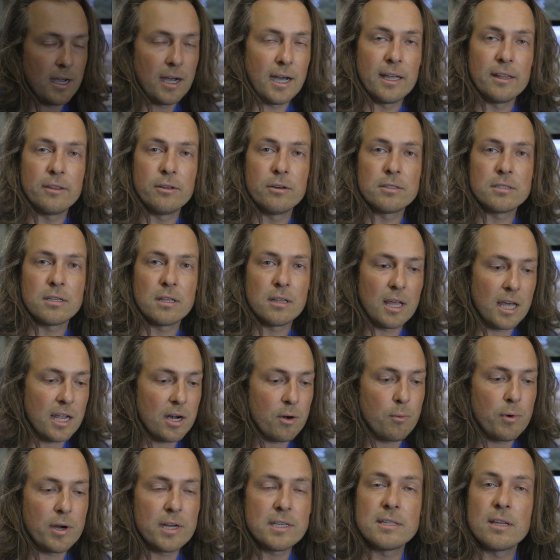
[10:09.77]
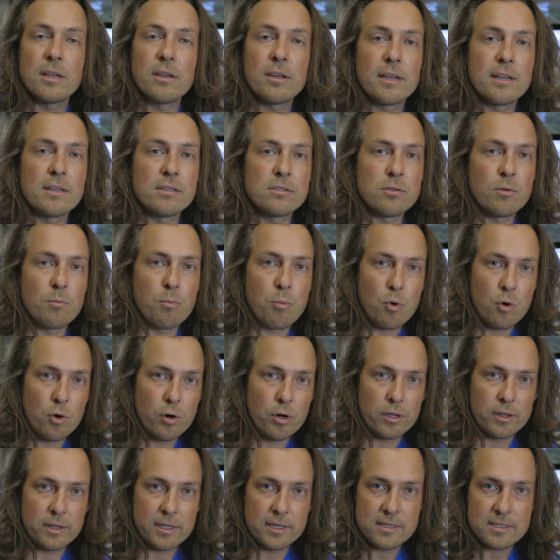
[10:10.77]
There's a lot of ways that you can
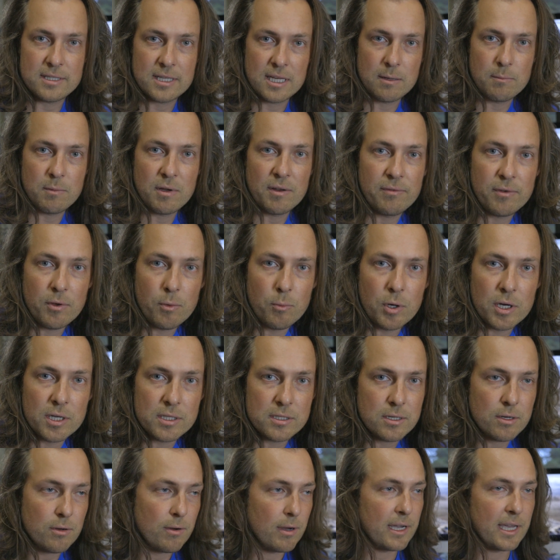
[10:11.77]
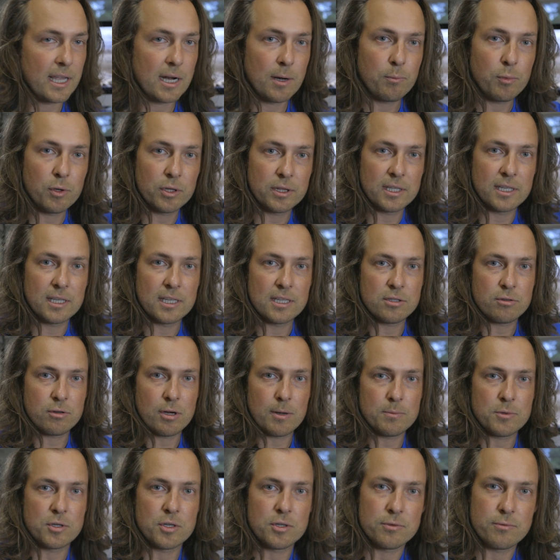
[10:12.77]
support this team if you want to. I'm gonna put the
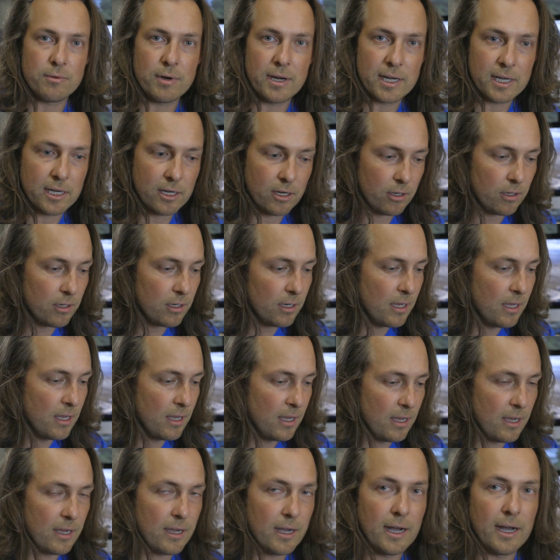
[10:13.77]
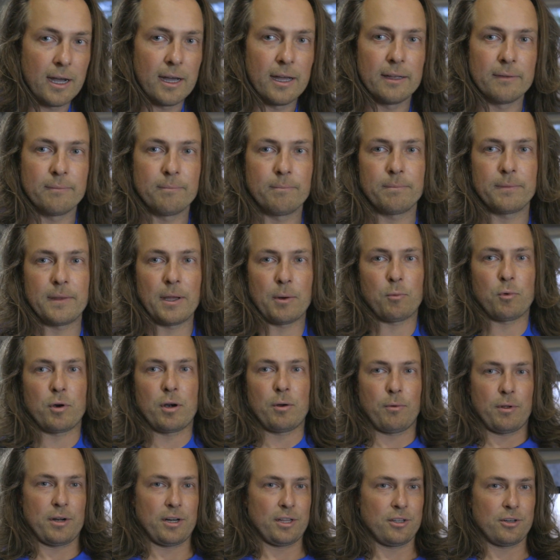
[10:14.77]
descriptions right here. I'm
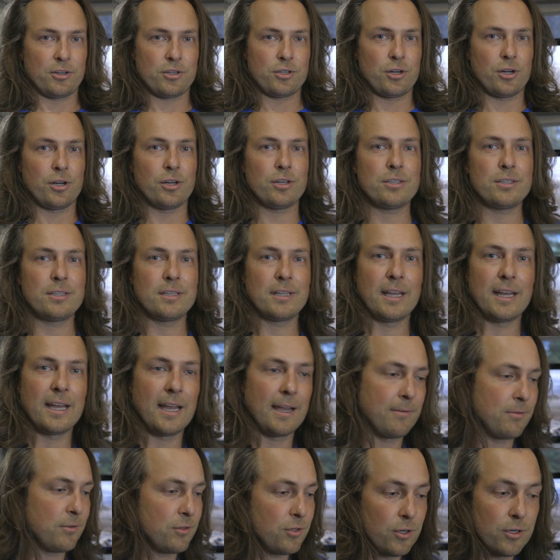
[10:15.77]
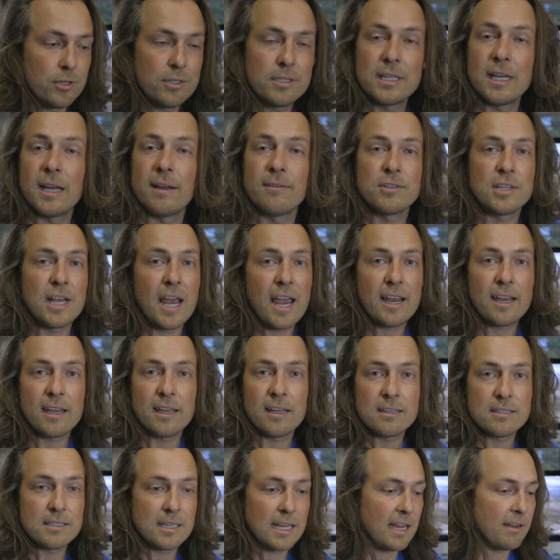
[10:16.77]
wearing one of their shirts, they have
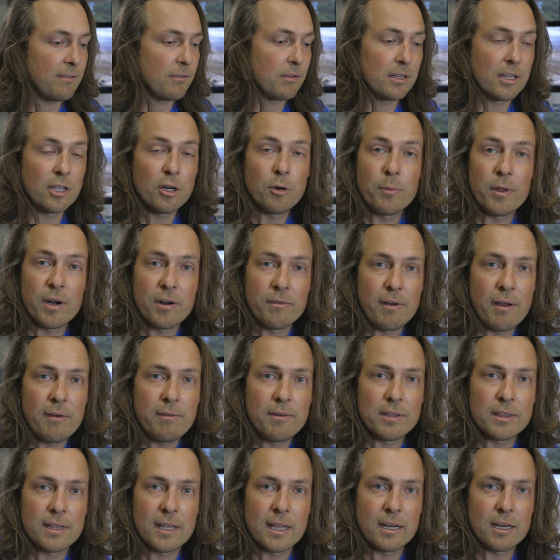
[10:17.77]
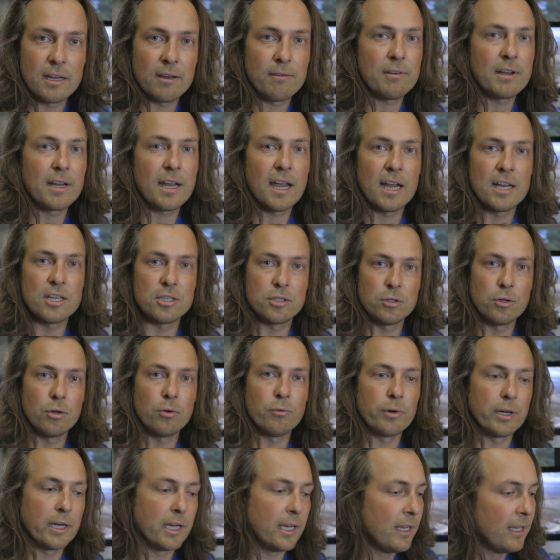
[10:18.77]
jackets, they have a little bit of everything. They even got
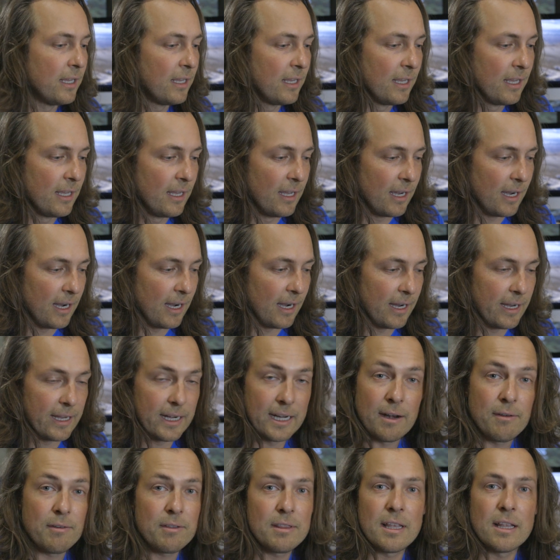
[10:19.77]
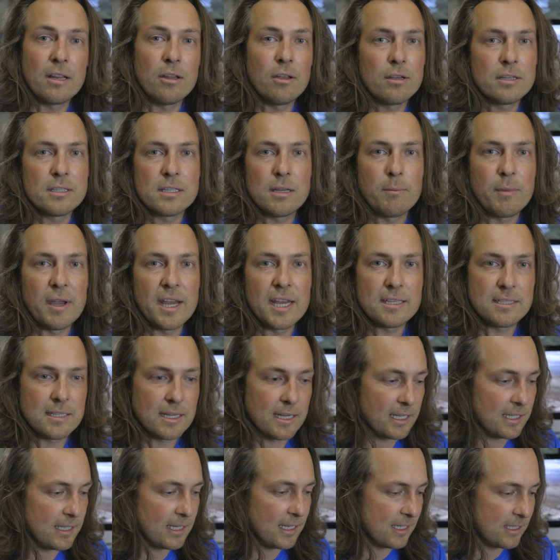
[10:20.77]
jewelry and everything looks amazing.
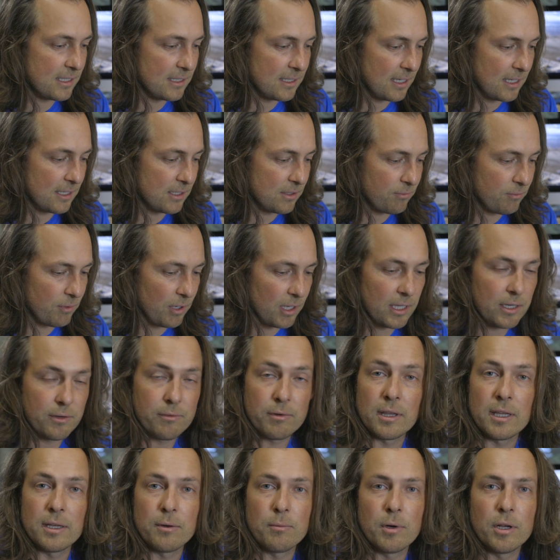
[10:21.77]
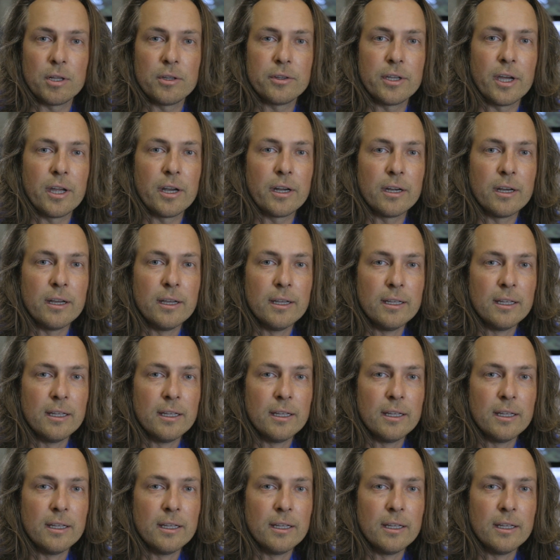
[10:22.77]
It's really, really well done.